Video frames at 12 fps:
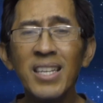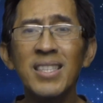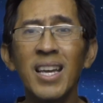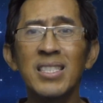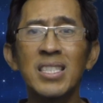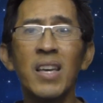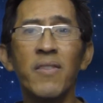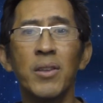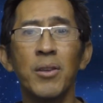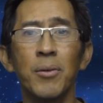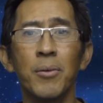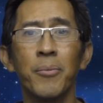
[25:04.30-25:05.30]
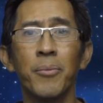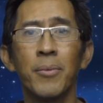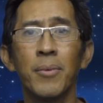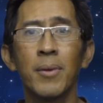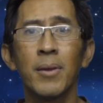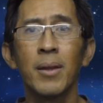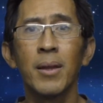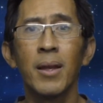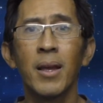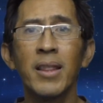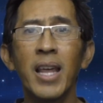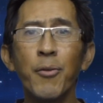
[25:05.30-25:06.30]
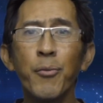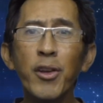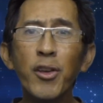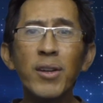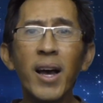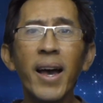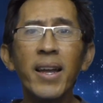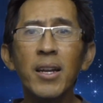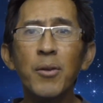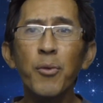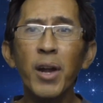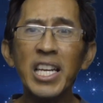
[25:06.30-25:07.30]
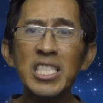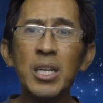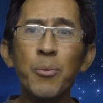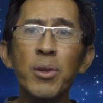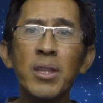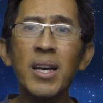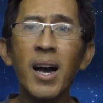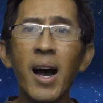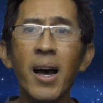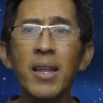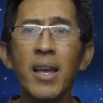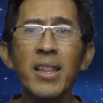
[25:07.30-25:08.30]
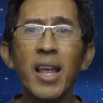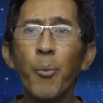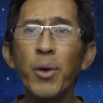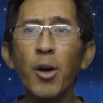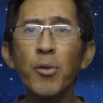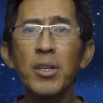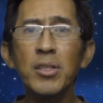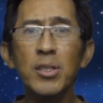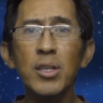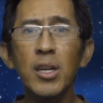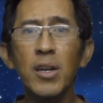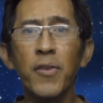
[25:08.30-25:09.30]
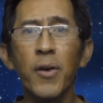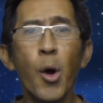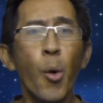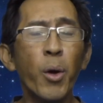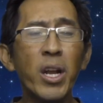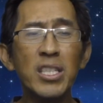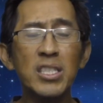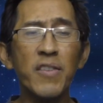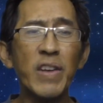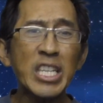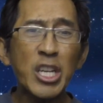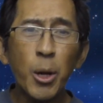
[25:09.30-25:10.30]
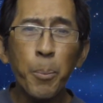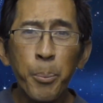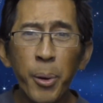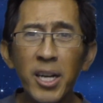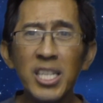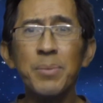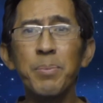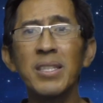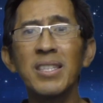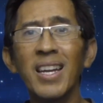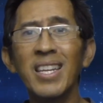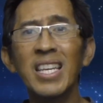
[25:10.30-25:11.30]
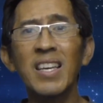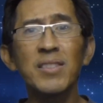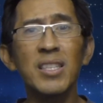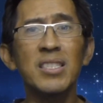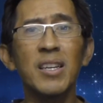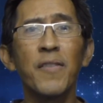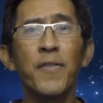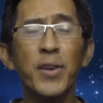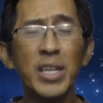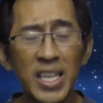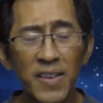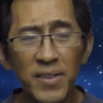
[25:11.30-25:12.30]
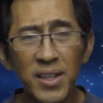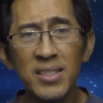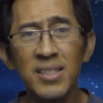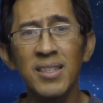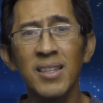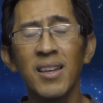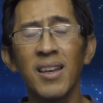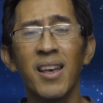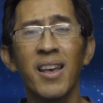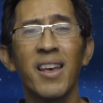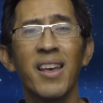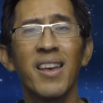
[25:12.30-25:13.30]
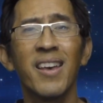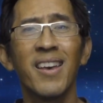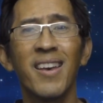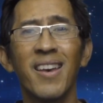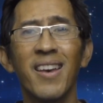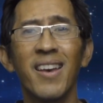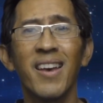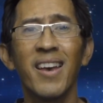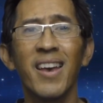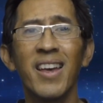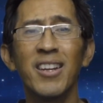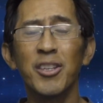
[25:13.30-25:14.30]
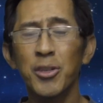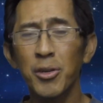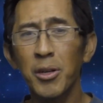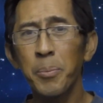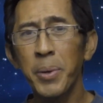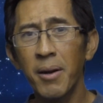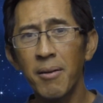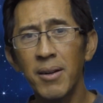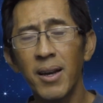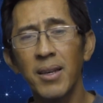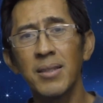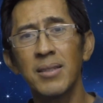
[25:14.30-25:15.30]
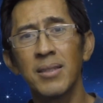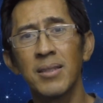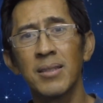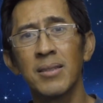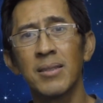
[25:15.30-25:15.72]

that He's given you, that reunited relationship with God that we don't deserve we deserve eternal punishment, yet He gives us forgiveness and eternal paradise.